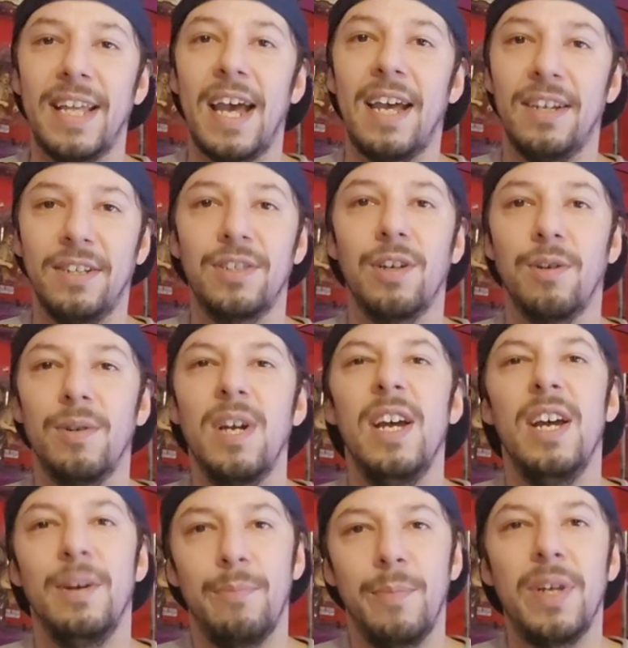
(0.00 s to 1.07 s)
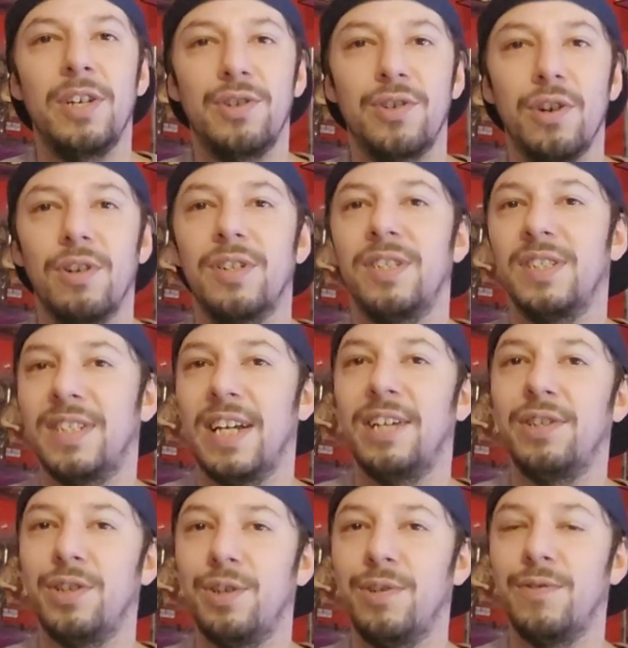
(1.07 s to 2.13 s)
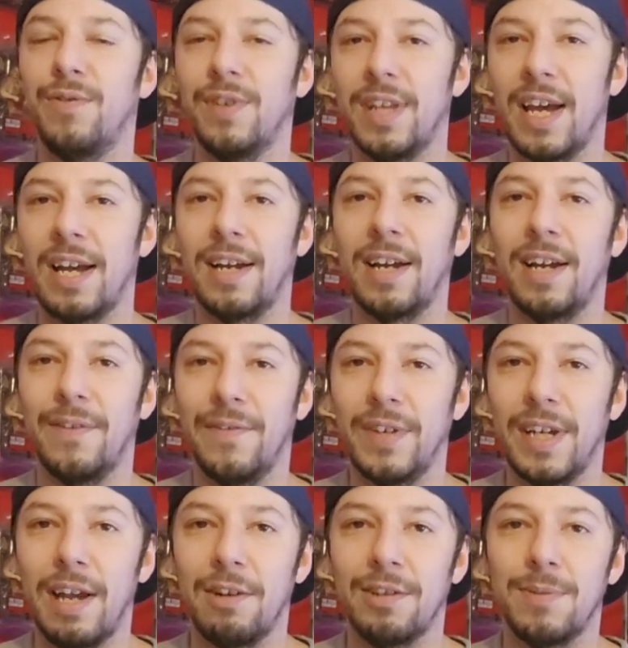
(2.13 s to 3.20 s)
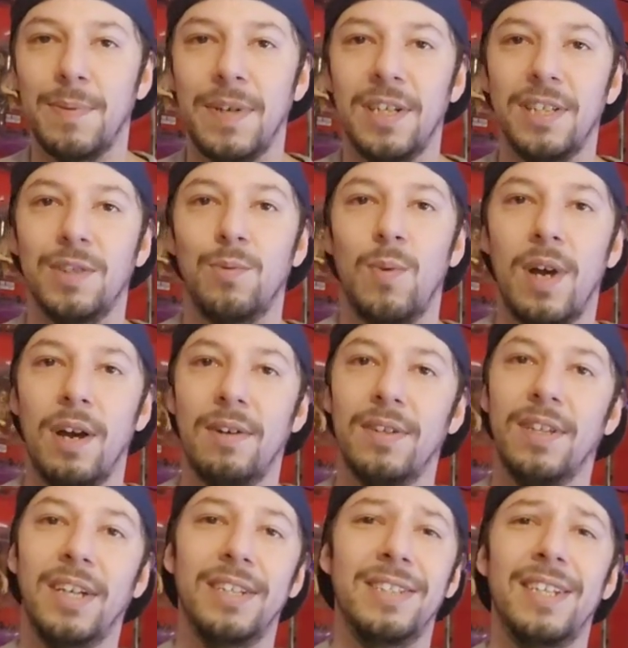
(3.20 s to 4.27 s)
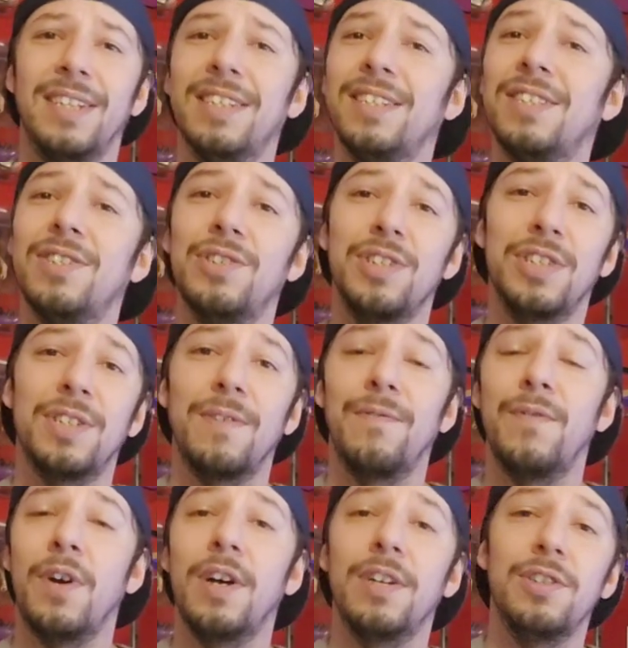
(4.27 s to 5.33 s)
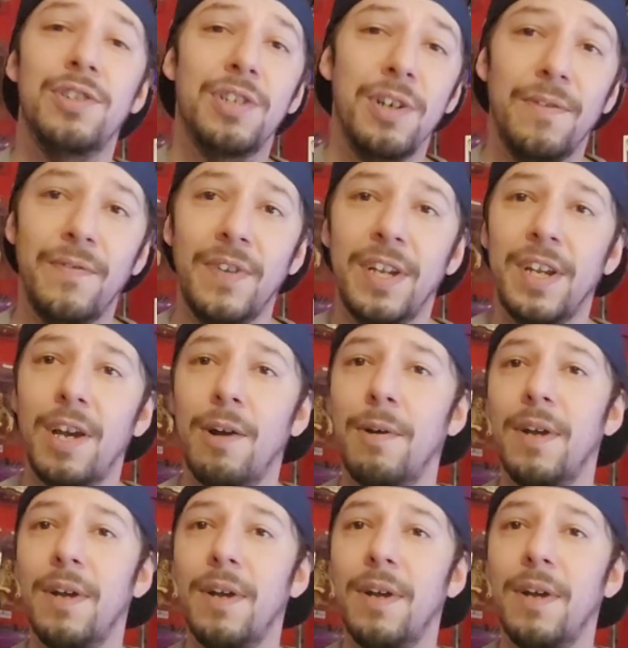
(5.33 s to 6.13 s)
that. So be sure to stay tuned for that kind of announcement as well. And like I said, this is just a fun, chill video.